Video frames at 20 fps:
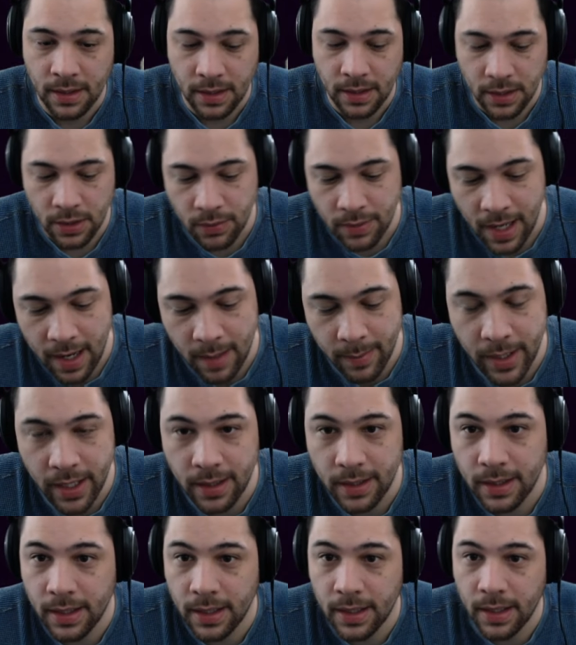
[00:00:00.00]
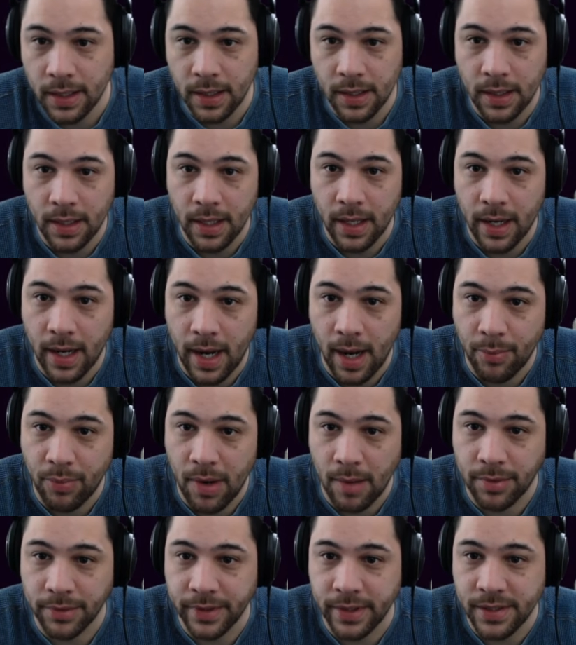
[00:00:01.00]
You name it. I
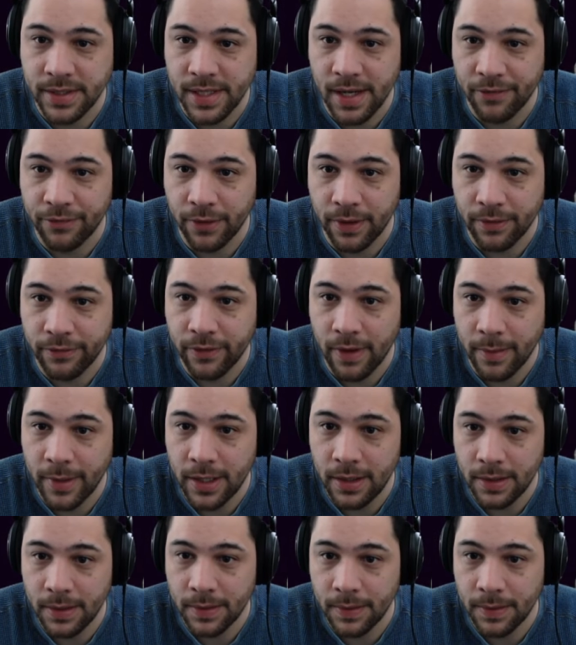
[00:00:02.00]
probably suffer it from it.